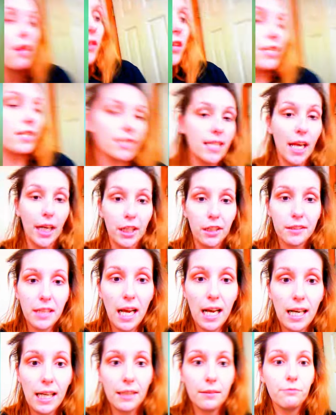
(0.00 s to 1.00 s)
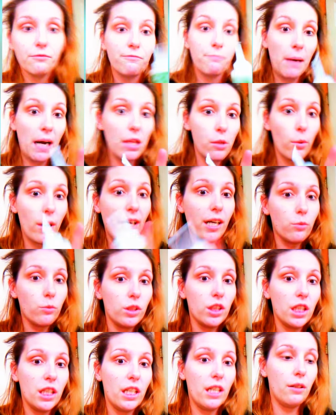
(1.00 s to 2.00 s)
This hair dye. By the way, I
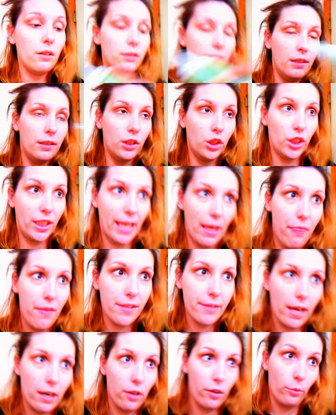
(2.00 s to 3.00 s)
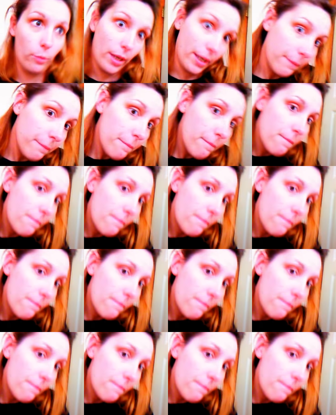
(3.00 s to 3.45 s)
wanted to get this out of the way.